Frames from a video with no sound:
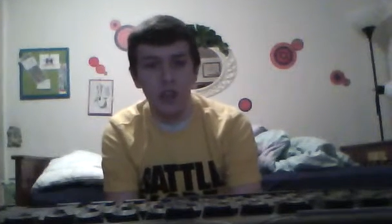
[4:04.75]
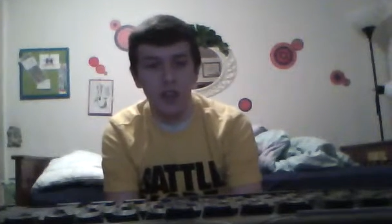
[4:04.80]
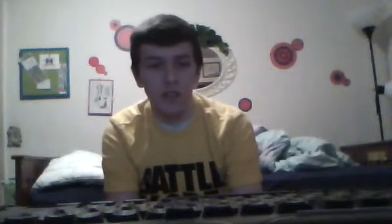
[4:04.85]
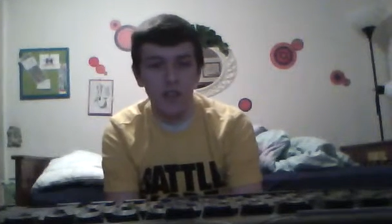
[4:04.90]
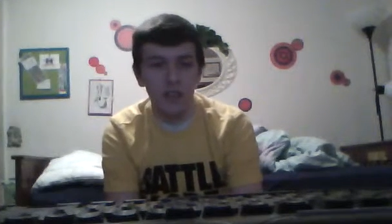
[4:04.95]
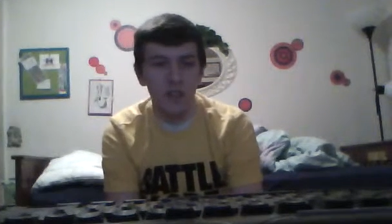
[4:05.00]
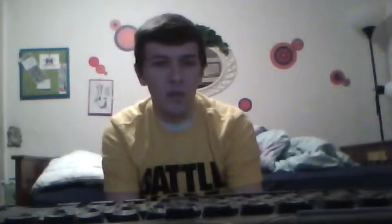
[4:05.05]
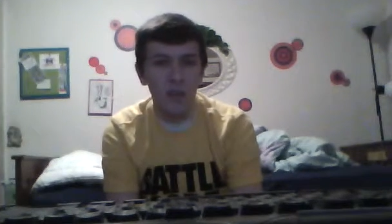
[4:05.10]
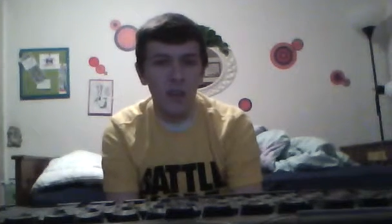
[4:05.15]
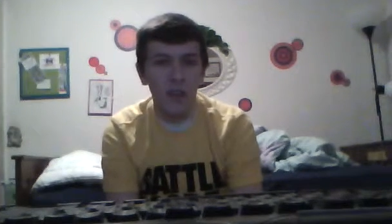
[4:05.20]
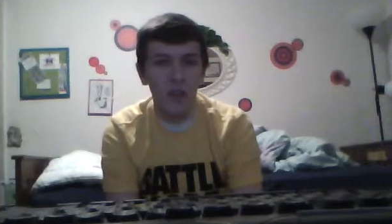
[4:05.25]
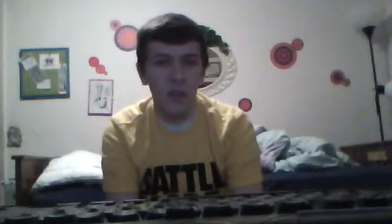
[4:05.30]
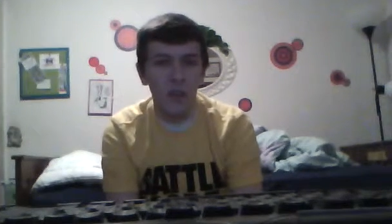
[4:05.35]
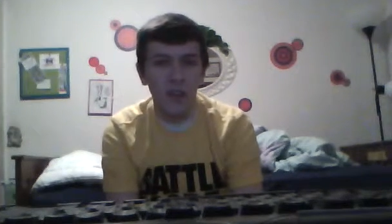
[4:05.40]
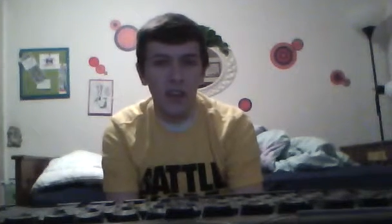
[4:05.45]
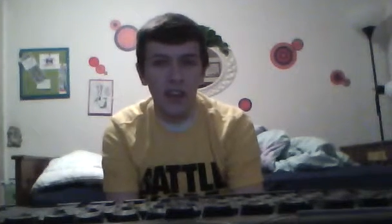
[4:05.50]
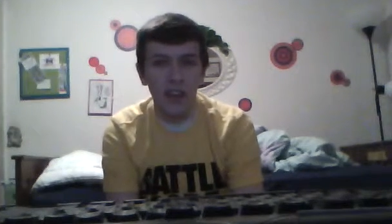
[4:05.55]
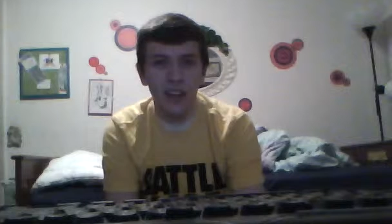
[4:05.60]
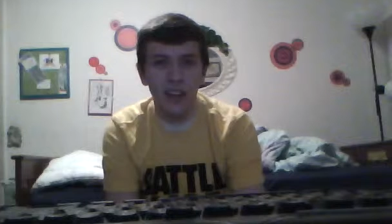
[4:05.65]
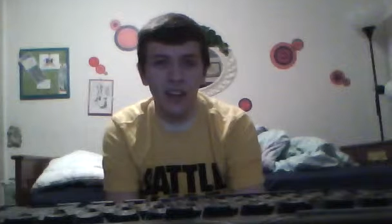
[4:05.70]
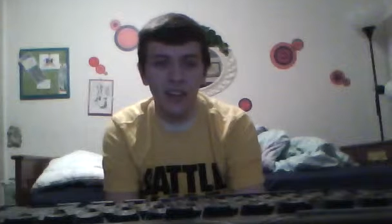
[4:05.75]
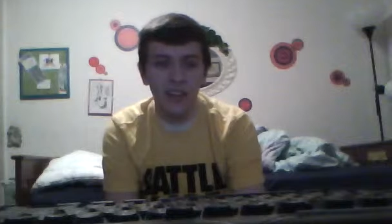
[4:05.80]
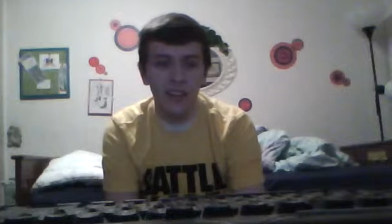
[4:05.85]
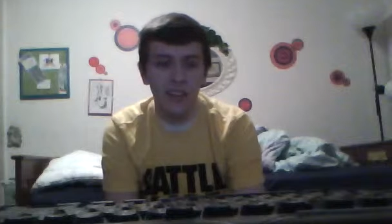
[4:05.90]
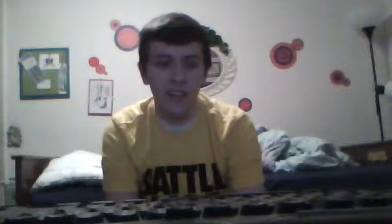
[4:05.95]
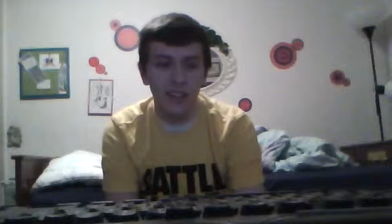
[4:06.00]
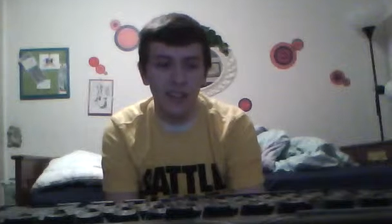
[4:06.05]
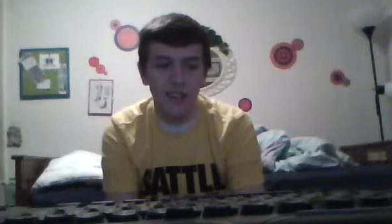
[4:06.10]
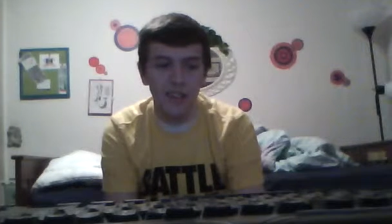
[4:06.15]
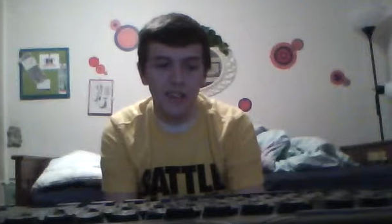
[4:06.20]
and this one I don't like it because
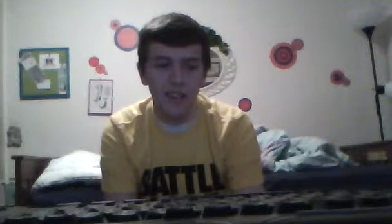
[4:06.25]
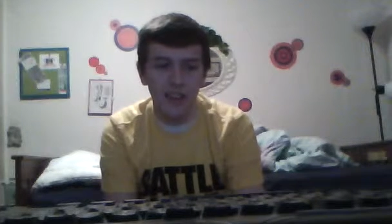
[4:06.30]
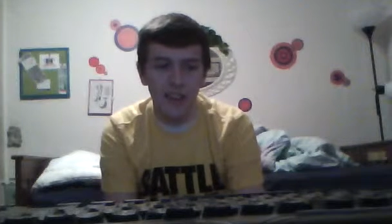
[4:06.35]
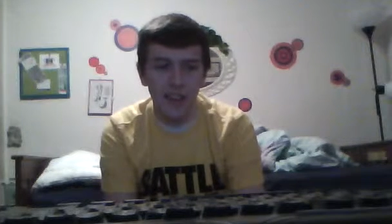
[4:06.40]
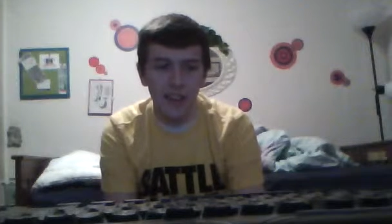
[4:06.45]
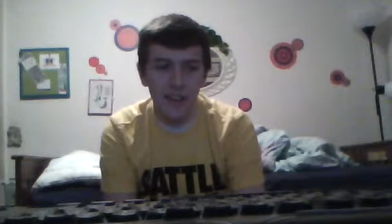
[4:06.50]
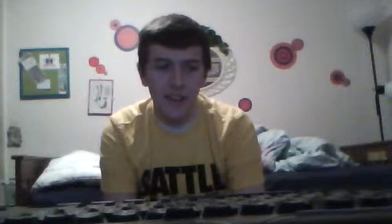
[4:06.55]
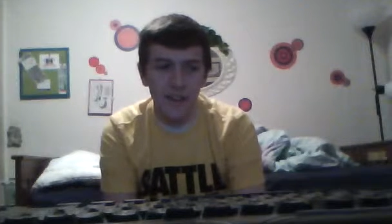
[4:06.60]
it's like,